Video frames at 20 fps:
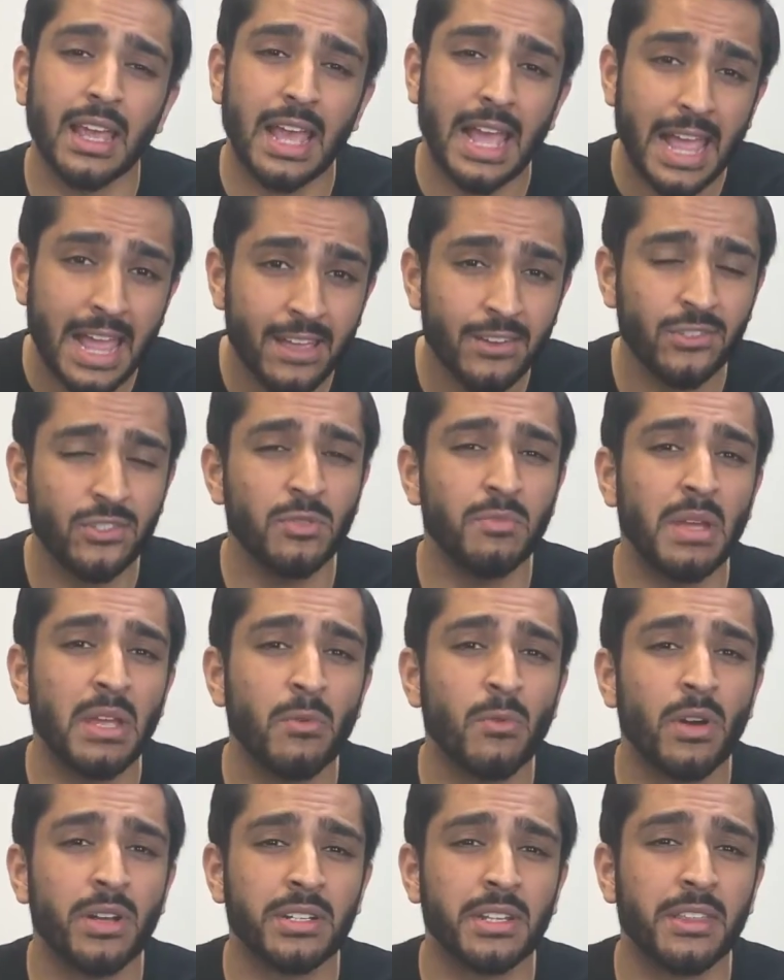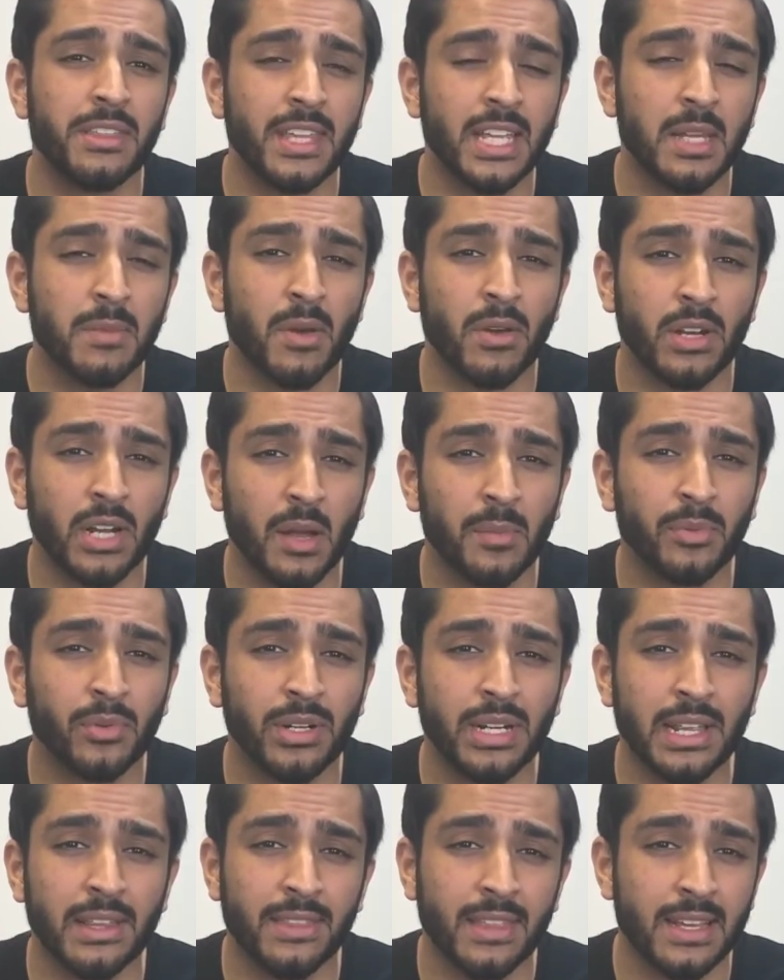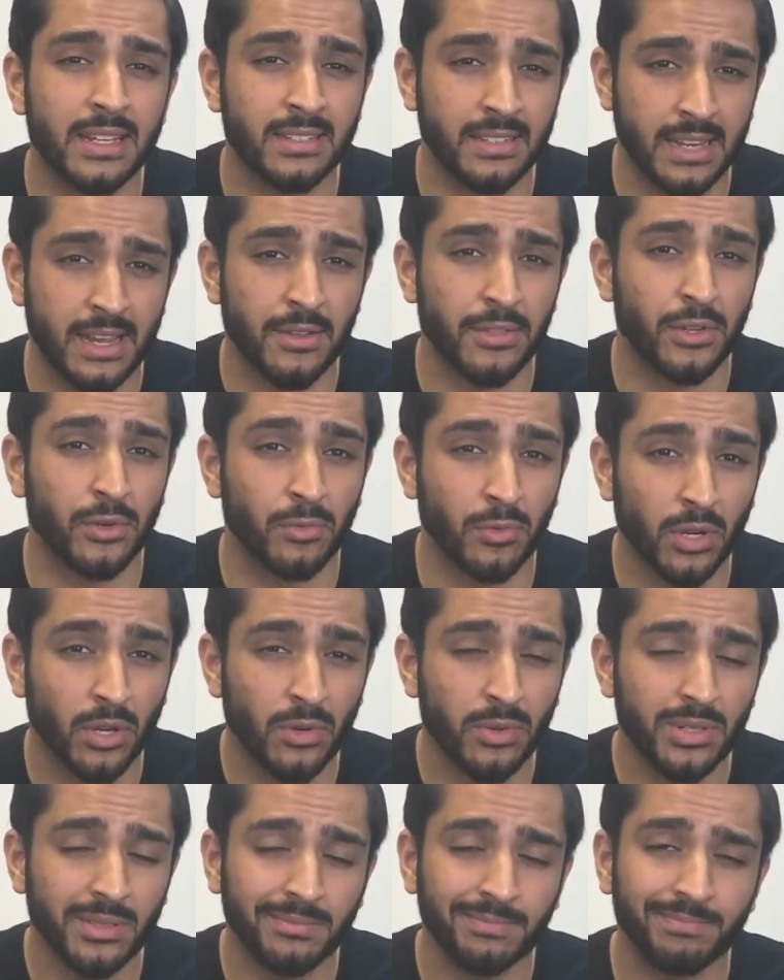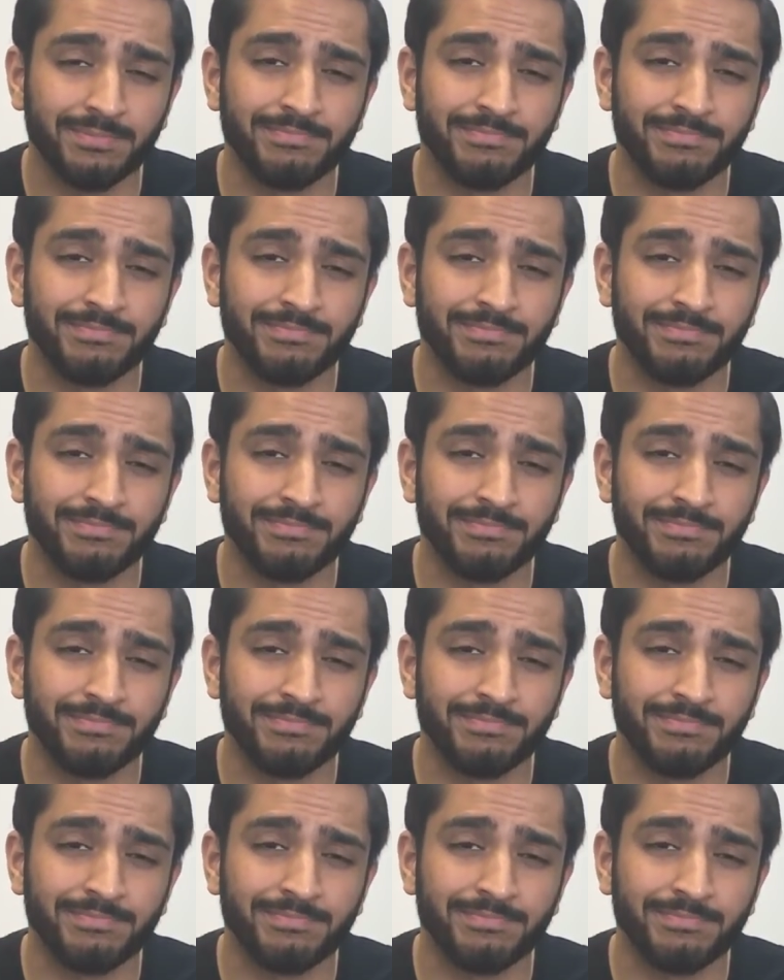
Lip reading: and you may want to think about upgrading things down the road,